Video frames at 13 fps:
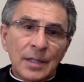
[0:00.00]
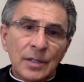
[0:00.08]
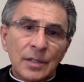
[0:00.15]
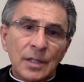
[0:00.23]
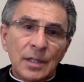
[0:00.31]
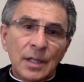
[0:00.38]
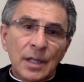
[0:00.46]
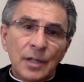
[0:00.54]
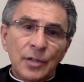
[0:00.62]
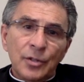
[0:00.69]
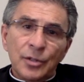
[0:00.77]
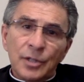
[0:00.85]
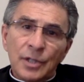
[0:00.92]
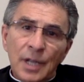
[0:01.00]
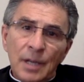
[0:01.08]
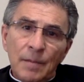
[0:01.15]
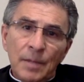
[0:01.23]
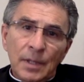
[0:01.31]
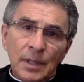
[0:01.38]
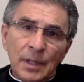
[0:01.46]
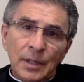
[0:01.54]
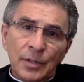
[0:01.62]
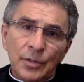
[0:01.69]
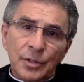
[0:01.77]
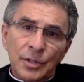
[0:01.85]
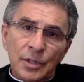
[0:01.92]
us that the church is not a building, the
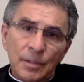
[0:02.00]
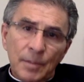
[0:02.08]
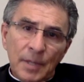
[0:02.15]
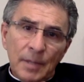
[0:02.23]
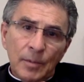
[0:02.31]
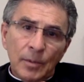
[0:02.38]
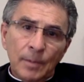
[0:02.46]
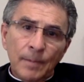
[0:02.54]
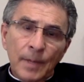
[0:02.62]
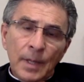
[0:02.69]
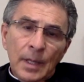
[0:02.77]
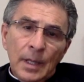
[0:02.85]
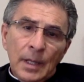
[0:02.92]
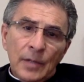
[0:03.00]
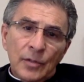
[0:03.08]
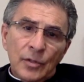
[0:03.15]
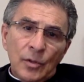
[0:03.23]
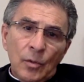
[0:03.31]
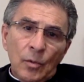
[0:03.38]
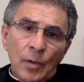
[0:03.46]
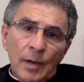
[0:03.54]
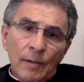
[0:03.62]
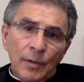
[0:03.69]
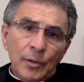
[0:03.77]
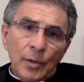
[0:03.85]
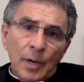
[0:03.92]
church is the people. And so
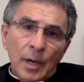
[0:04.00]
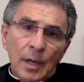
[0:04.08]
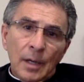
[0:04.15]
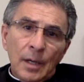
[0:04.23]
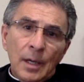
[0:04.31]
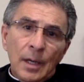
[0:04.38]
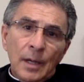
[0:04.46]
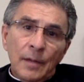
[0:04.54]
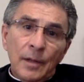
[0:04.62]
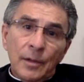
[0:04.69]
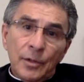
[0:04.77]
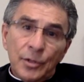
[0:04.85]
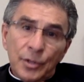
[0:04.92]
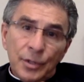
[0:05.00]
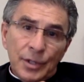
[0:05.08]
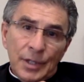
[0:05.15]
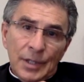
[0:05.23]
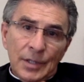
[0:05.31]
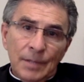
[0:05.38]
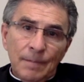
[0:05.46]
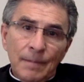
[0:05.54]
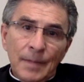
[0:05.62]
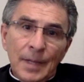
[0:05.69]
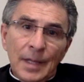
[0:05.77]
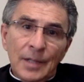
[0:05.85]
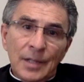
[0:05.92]
wherever you are, there the church is.
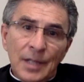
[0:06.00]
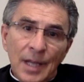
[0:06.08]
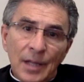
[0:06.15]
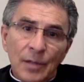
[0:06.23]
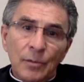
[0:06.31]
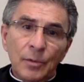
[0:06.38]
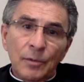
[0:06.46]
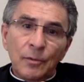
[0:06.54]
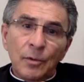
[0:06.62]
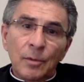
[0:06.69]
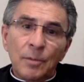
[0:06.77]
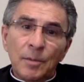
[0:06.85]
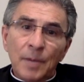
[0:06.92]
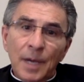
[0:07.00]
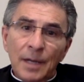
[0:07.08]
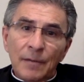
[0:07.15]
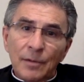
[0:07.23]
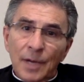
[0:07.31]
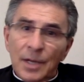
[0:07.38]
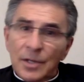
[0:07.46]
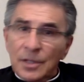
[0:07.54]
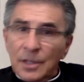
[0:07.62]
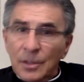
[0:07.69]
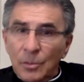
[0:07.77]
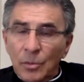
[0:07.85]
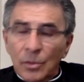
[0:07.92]
And together we form the body of Christ
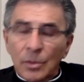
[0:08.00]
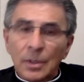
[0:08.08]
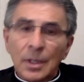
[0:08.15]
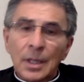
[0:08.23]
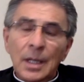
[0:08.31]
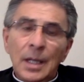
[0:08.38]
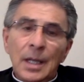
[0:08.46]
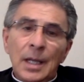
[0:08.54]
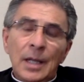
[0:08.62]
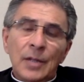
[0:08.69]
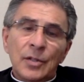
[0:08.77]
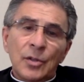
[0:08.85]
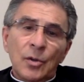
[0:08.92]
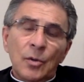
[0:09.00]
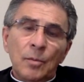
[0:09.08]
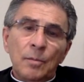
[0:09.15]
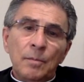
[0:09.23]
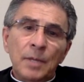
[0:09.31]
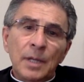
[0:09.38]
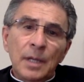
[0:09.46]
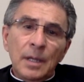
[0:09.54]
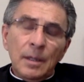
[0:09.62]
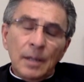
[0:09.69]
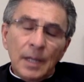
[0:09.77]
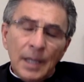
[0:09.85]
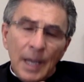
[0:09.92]
in the world. And so be,
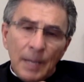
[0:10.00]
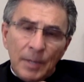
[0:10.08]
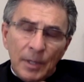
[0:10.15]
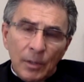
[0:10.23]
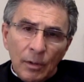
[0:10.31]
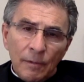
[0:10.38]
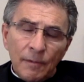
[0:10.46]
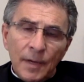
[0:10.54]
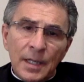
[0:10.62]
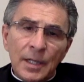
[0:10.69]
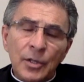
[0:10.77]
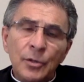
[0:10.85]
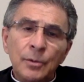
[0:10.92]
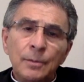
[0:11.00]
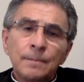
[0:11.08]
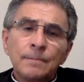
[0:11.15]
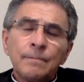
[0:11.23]
let God be glorified in you.